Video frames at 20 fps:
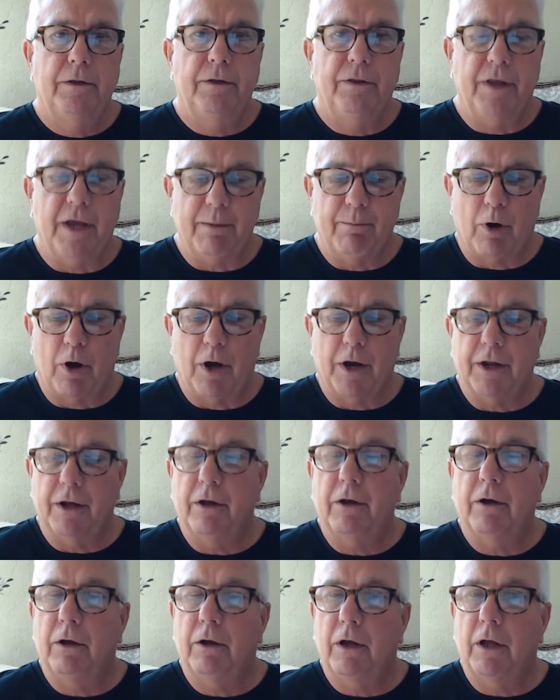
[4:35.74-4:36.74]
they bought
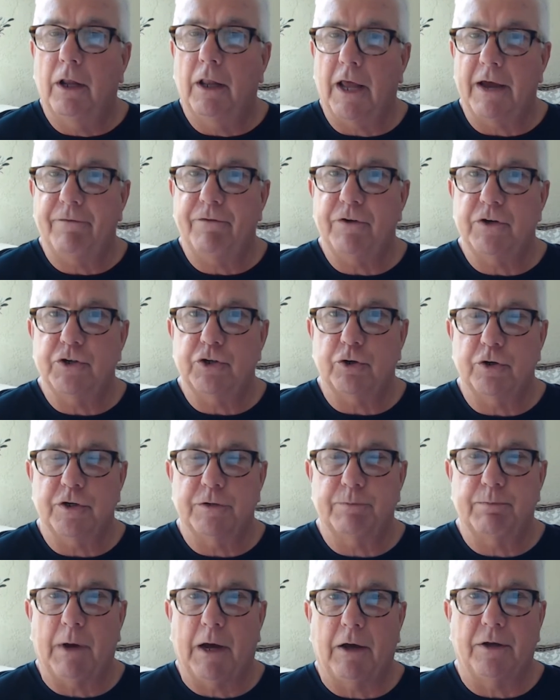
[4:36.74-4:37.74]
a life
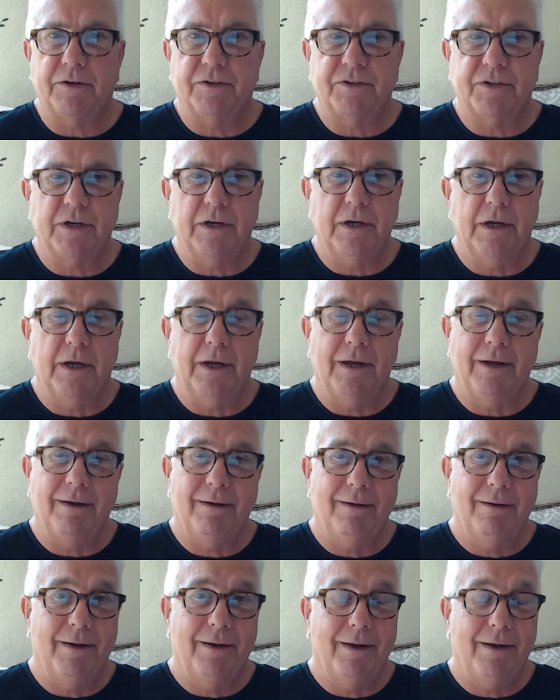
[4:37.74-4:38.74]
insurance policy.
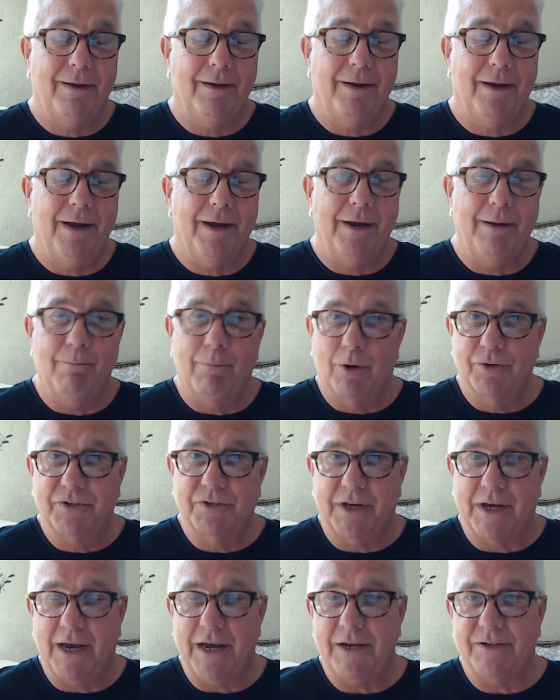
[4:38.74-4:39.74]
And in
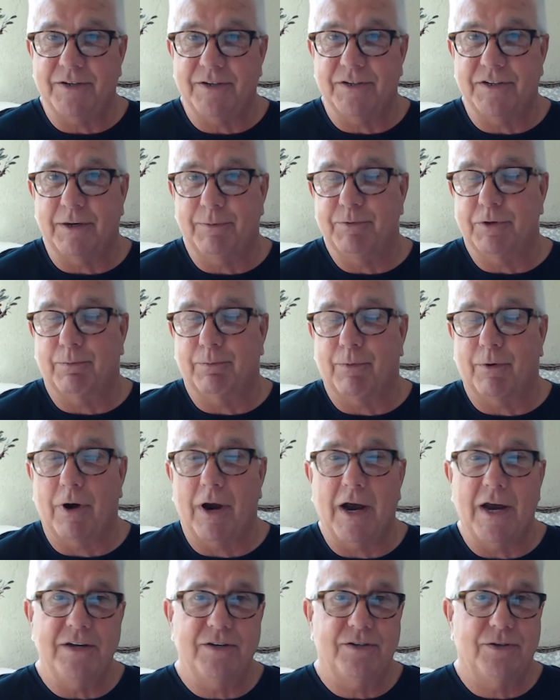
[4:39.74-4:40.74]
most cases, I'm
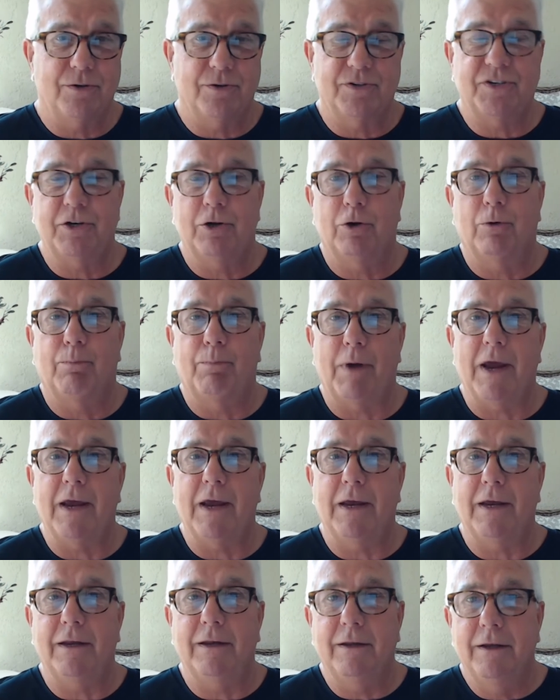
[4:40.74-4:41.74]
surprised they're still
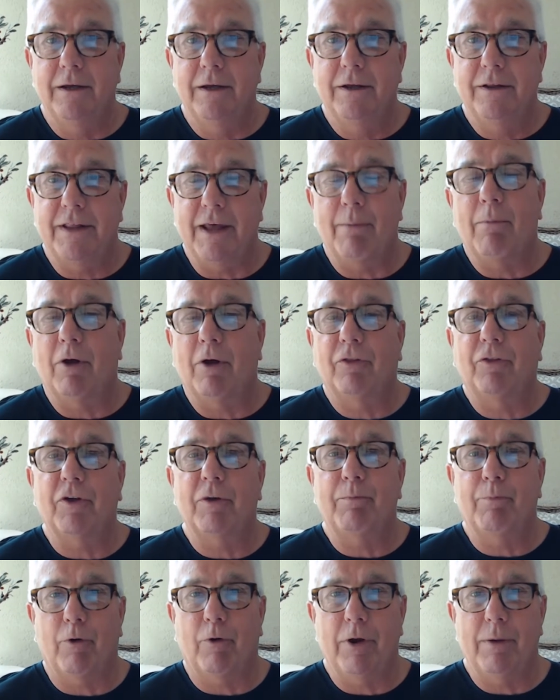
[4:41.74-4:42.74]
paying that
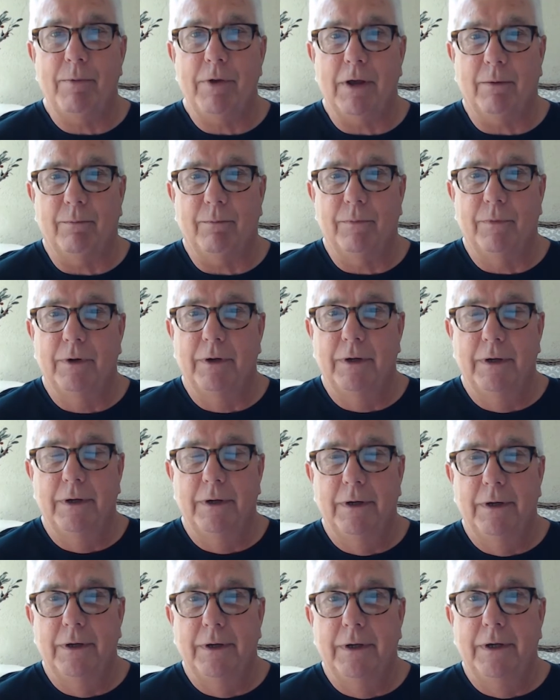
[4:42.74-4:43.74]
monthly premium.
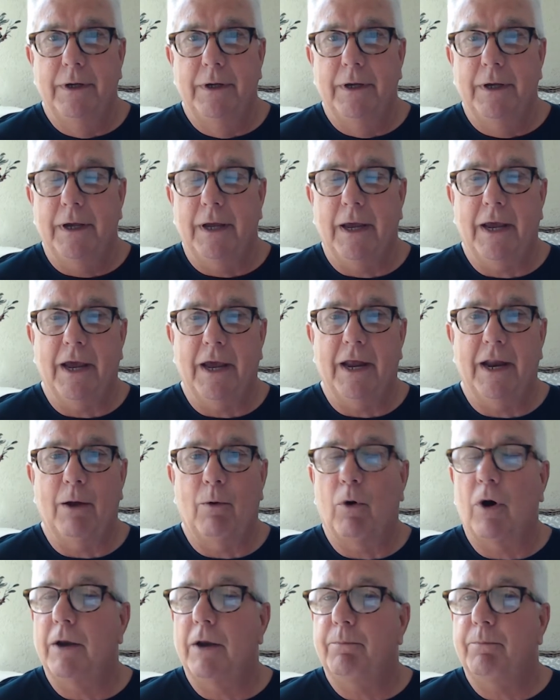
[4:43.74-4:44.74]
And I
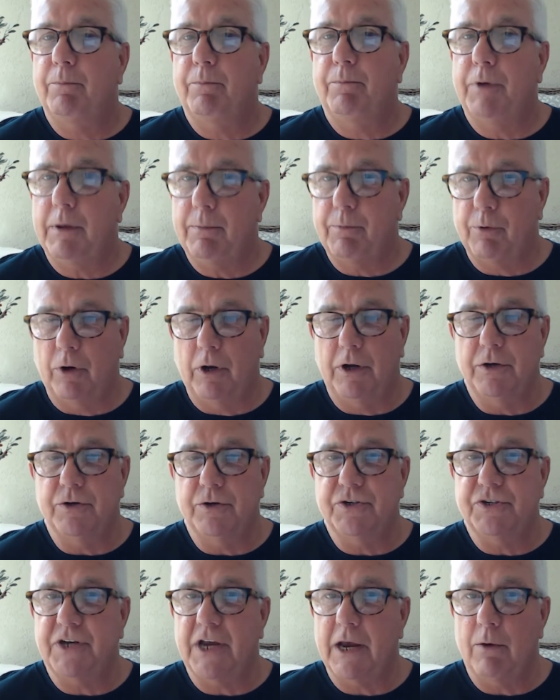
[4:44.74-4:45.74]
want people to
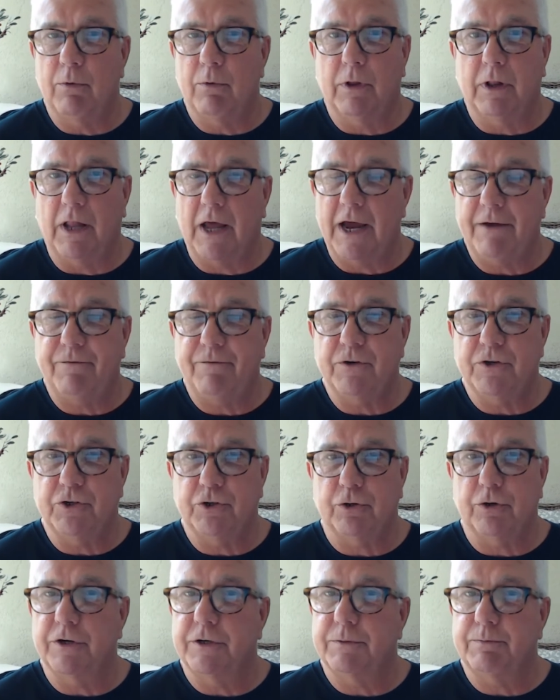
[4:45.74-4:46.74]
understand, with life
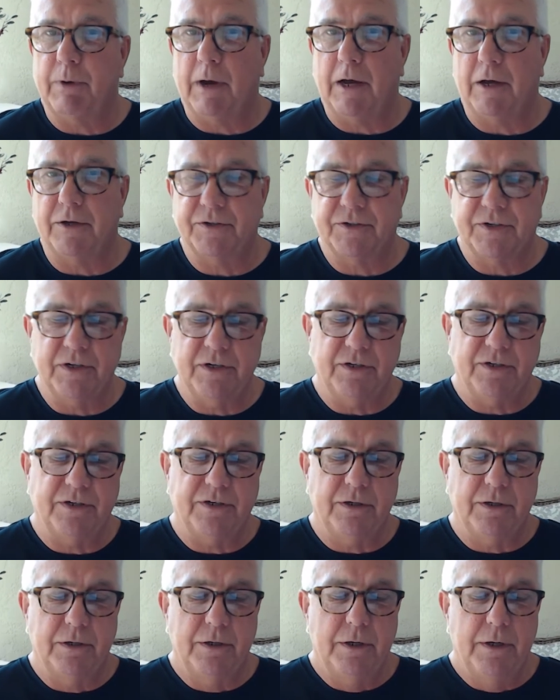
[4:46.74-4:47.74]
insurance
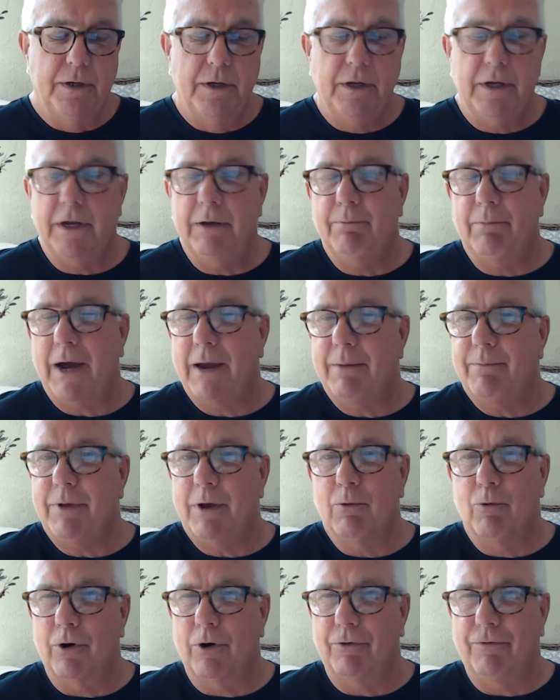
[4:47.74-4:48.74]
policies, it might
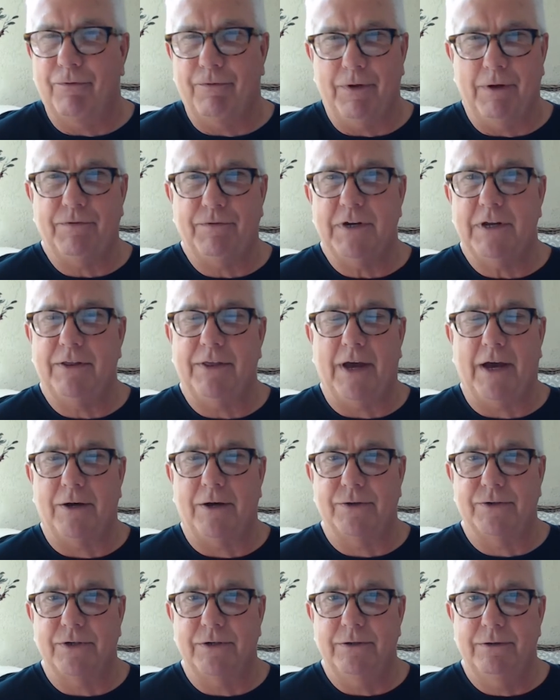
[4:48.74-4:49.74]
be worth
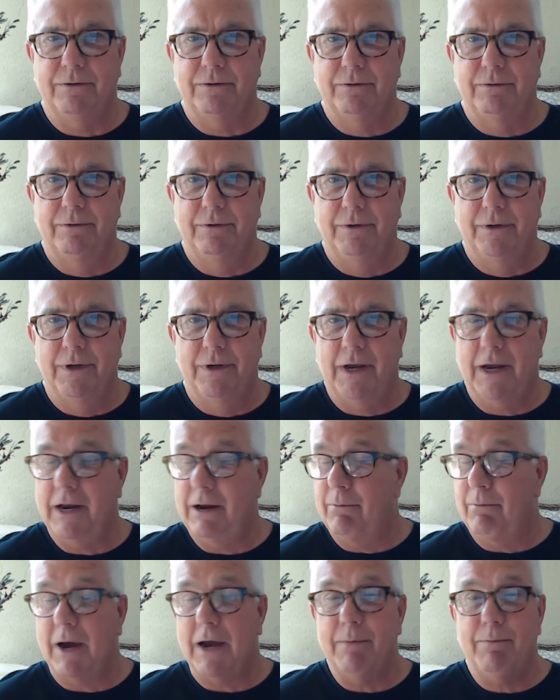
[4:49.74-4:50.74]
50,000 and
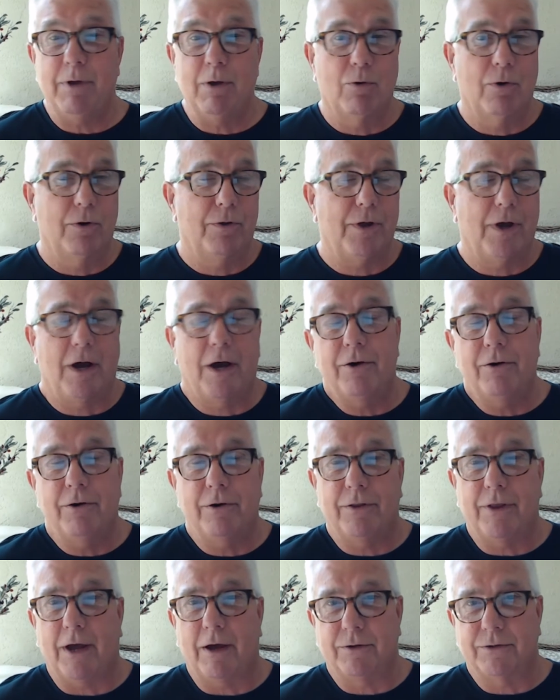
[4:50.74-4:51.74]
it might be worth
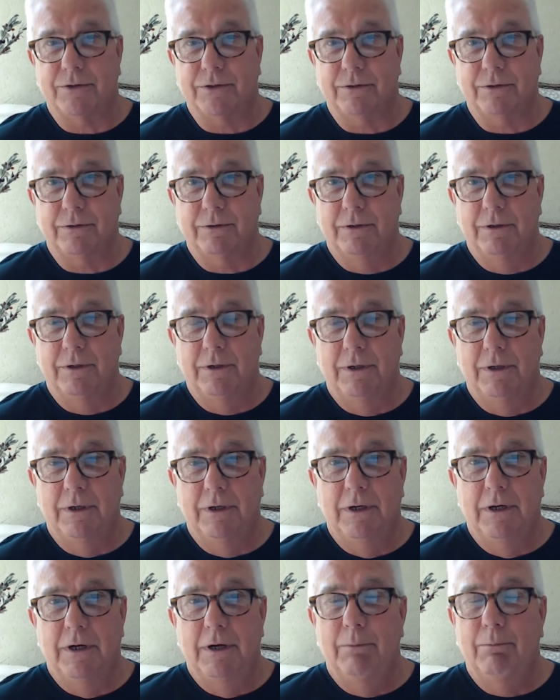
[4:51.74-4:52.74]
100,000.
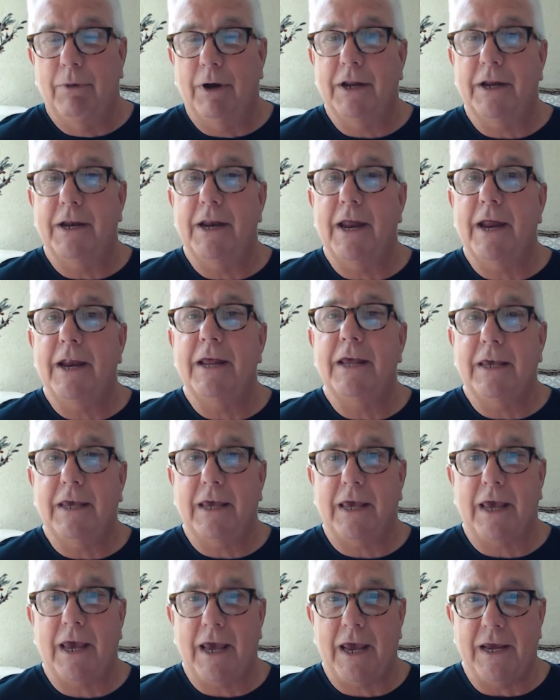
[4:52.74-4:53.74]
But in any
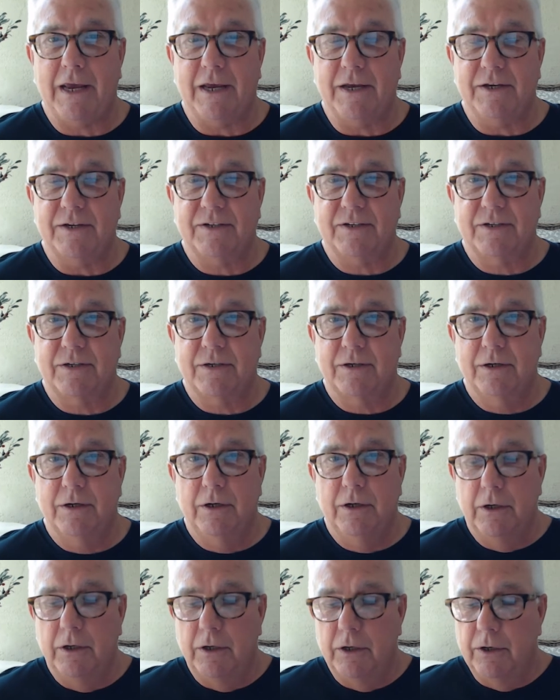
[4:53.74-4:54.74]
case,
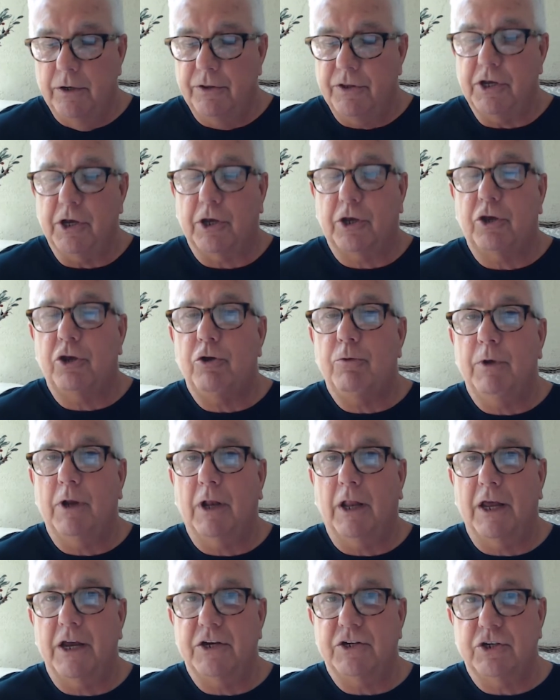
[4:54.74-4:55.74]
the
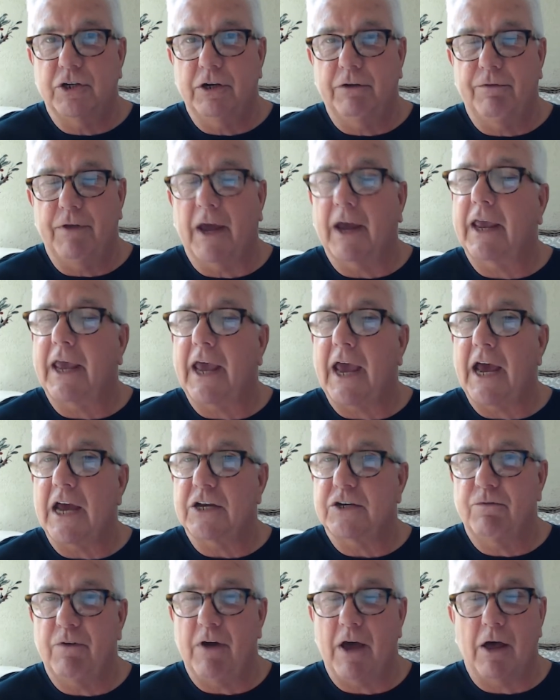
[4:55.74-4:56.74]
accumulation of that
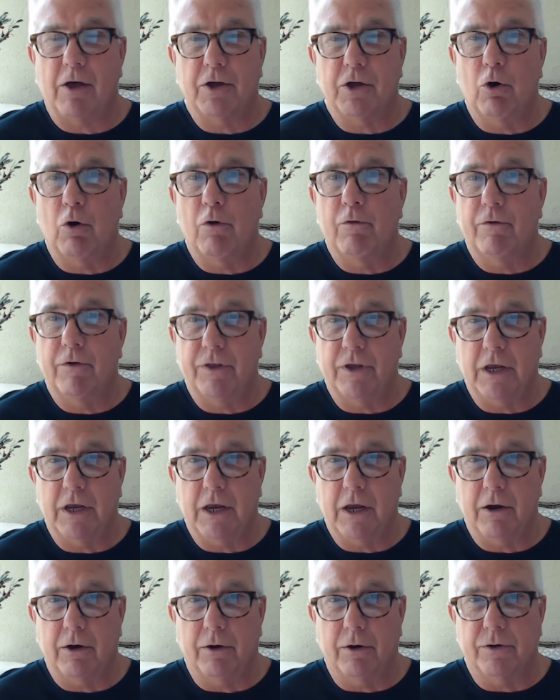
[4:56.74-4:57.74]
cash value over the
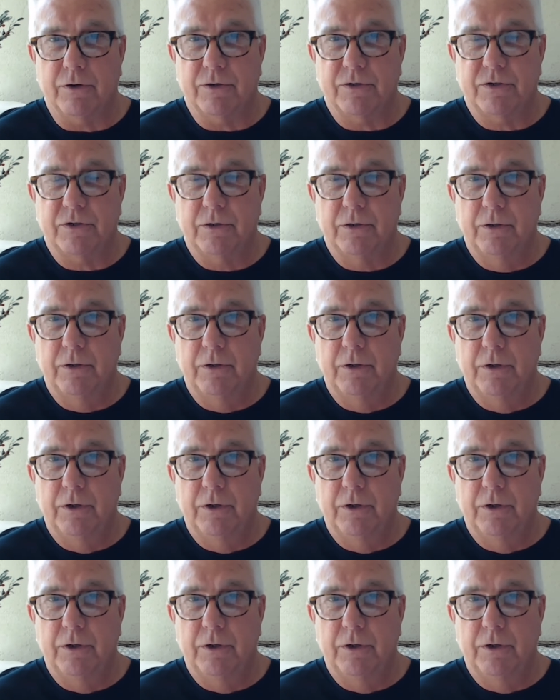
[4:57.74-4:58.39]
years